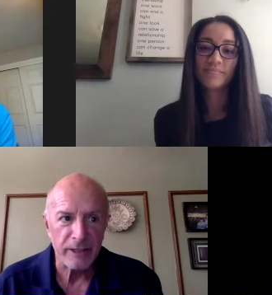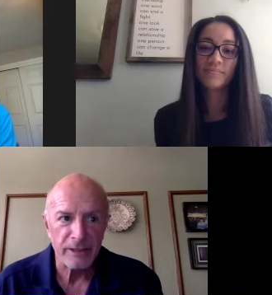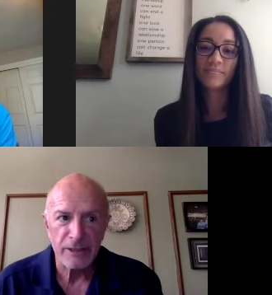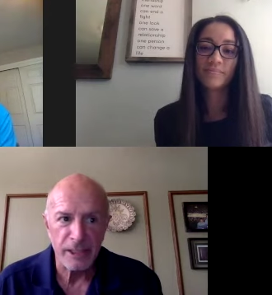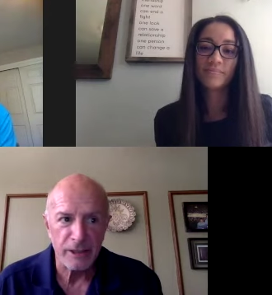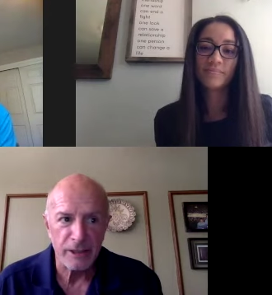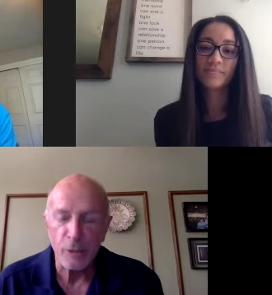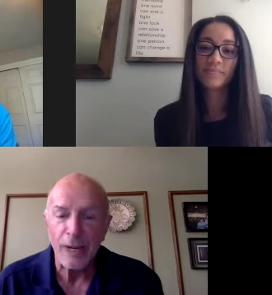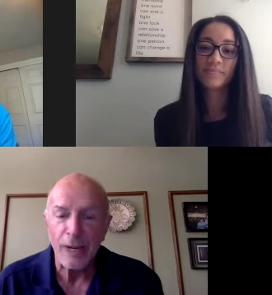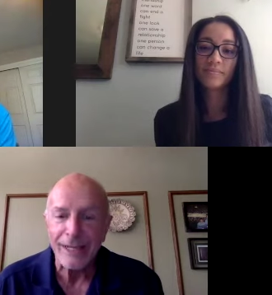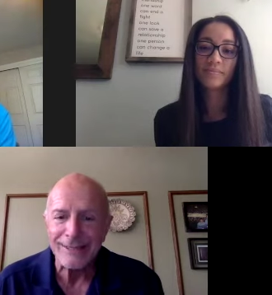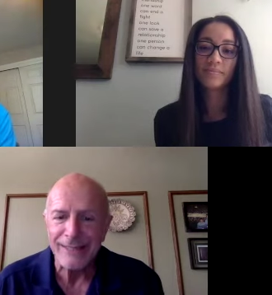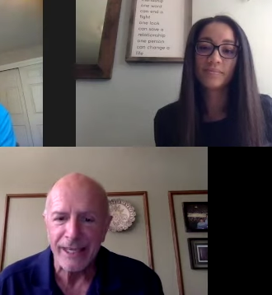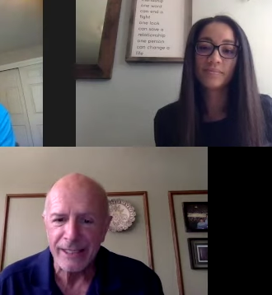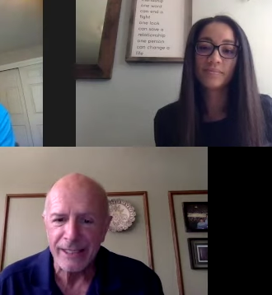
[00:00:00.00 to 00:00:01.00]
Speaker 1: that your
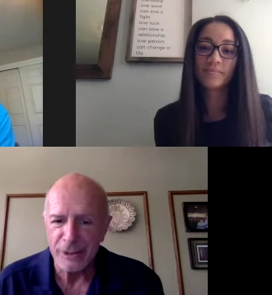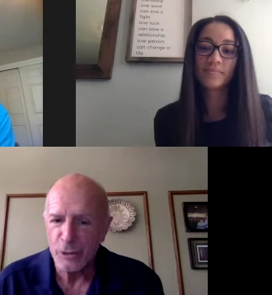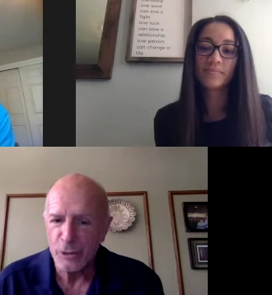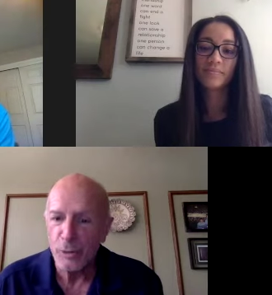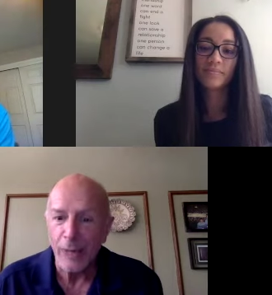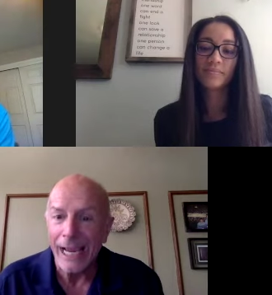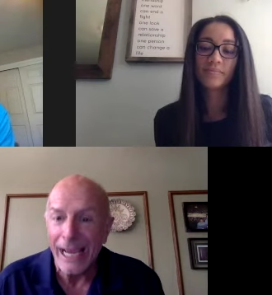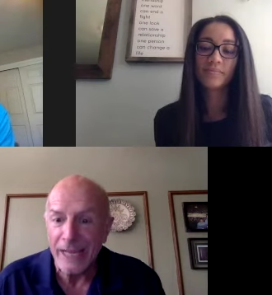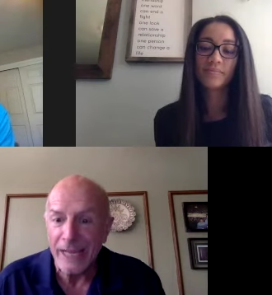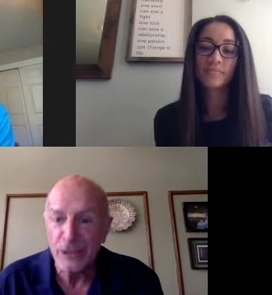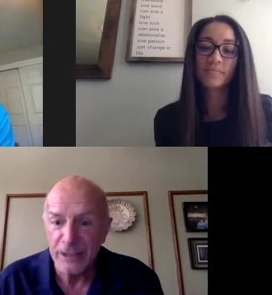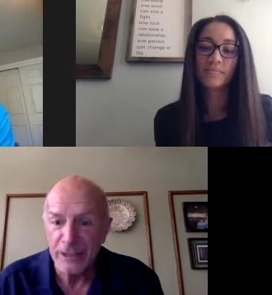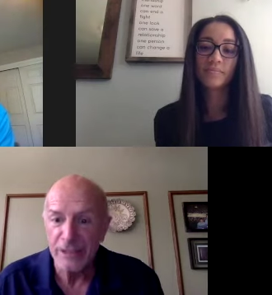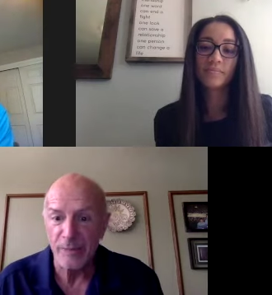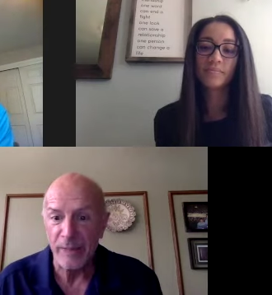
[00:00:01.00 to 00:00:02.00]
identity, you are Ashley the
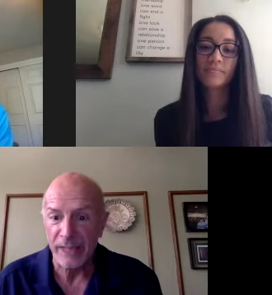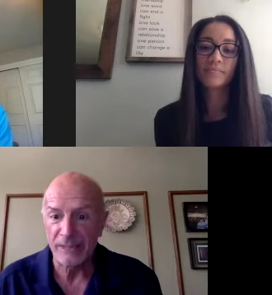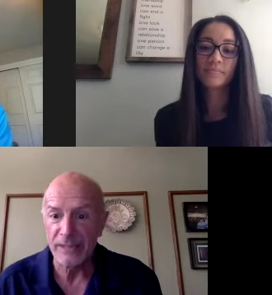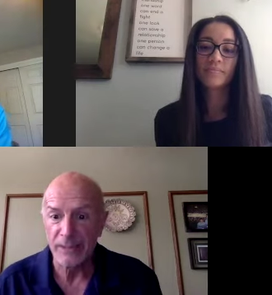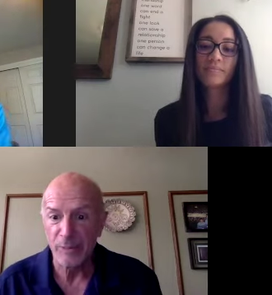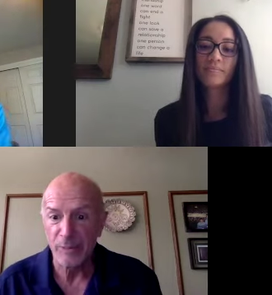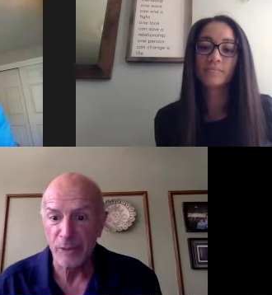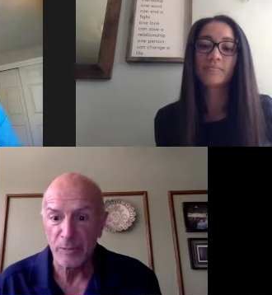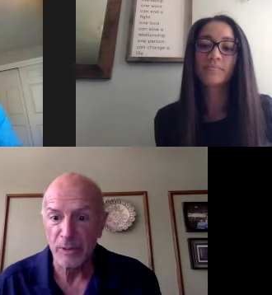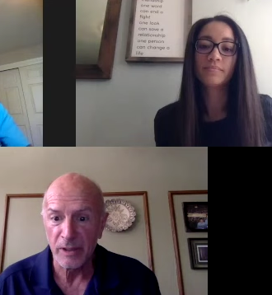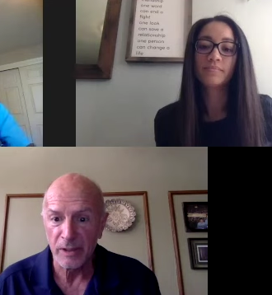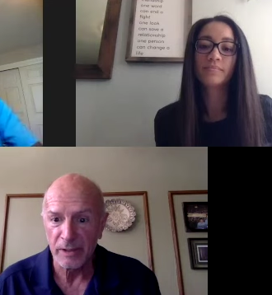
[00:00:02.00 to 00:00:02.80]
basketball player.